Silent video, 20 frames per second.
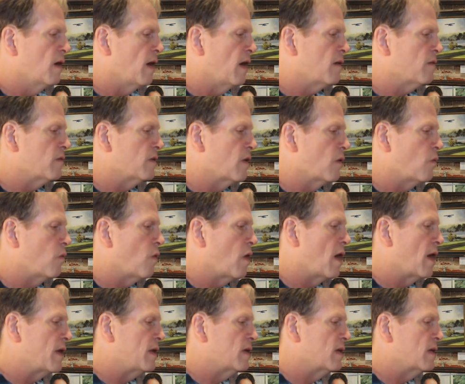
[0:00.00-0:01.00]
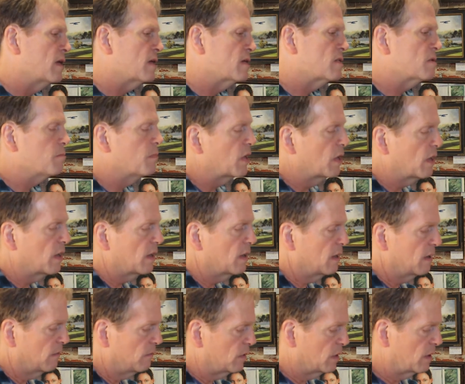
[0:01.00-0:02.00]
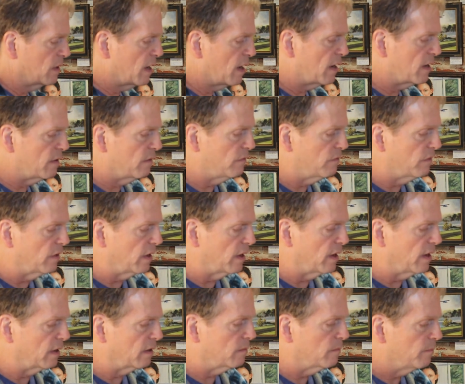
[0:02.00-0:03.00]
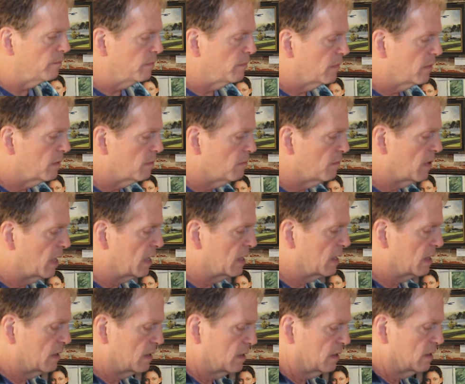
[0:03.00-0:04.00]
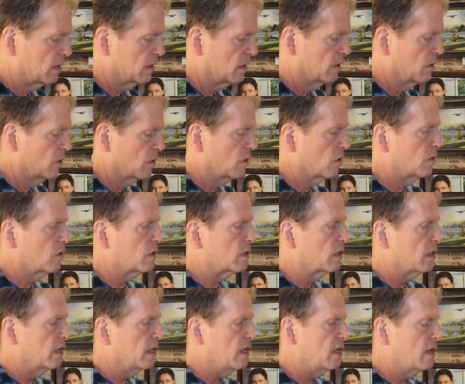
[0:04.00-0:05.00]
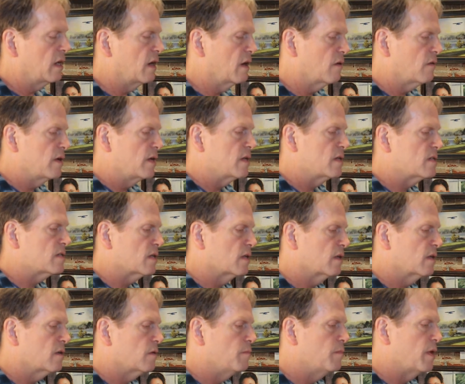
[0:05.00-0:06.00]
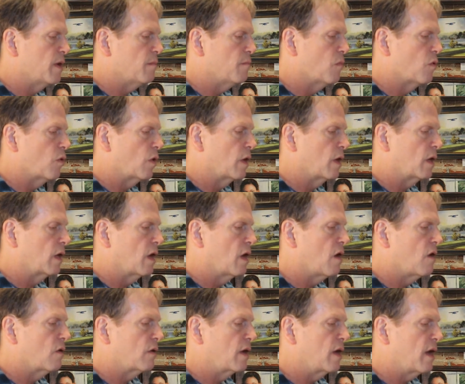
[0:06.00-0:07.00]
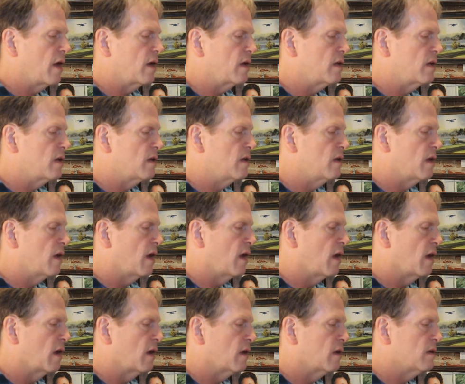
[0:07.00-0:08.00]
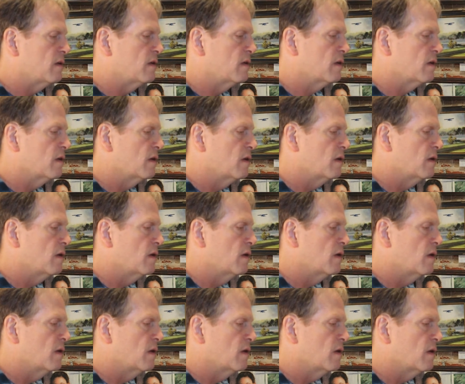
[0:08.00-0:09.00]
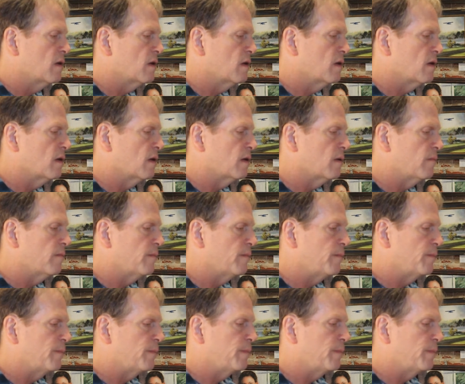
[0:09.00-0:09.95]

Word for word: I don't know why it is, but if you kind of like make your lit area is a little bit more elongated and um,